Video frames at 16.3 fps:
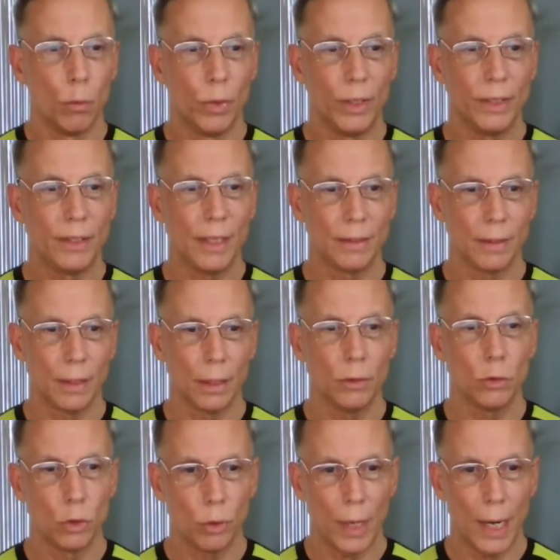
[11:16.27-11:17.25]

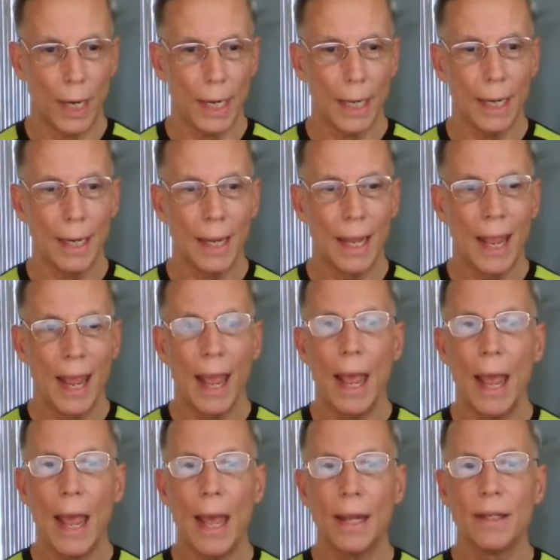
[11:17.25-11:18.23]
resistance training
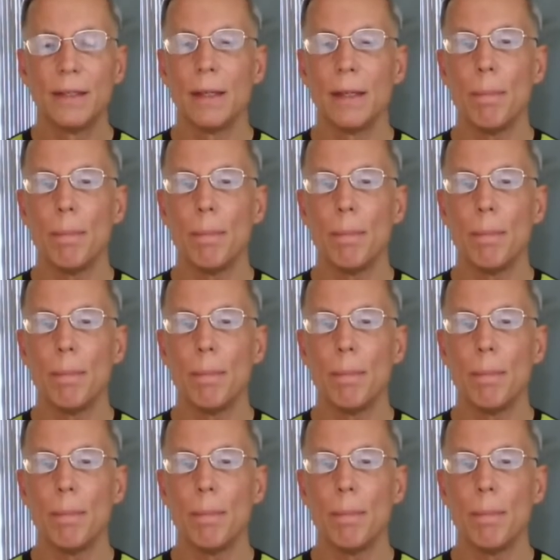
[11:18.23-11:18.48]
had